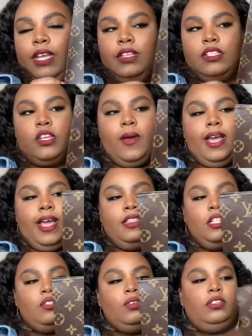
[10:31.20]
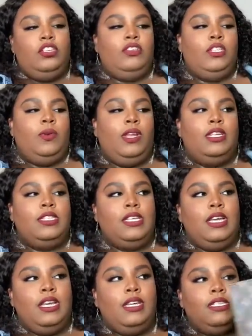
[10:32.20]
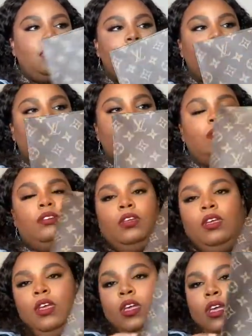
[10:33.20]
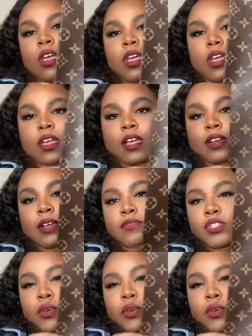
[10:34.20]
so I got the toiletry 26 and I'm so